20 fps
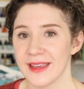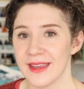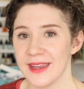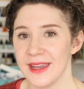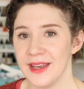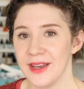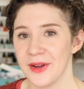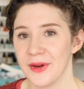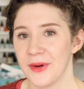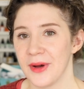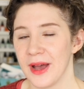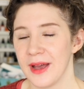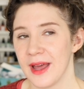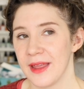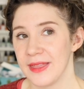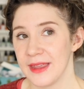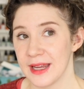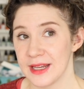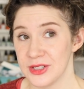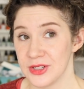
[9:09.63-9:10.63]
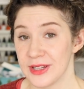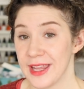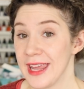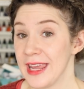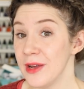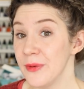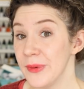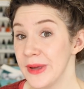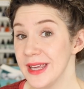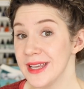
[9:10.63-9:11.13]
you know, I, I think I took
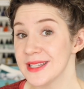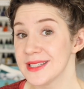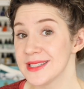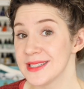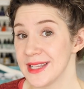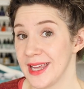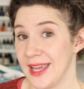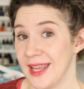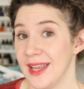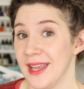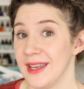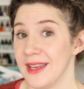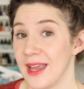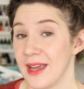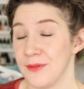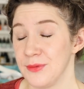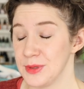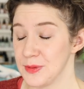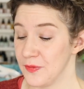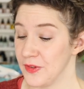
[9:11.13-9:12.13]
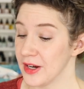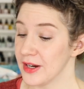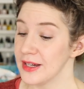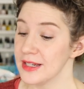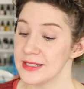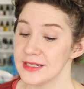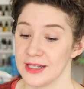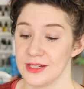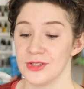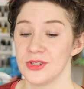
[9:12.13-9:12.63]
eight weeks and I was very
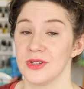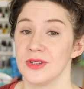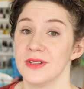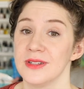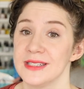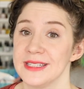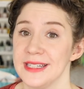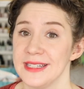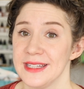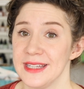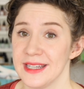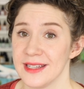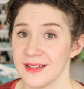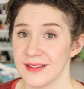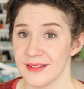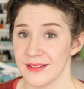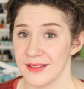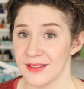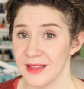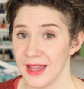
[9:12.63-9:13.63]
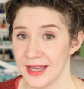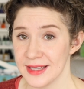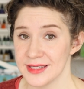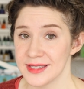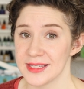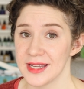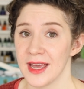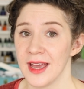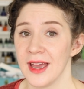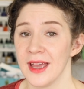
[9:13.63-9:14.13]
intentional taking less
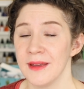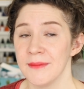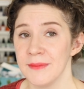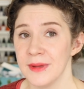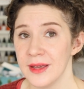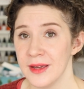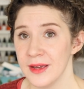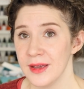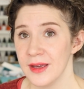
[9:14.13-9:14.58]
time,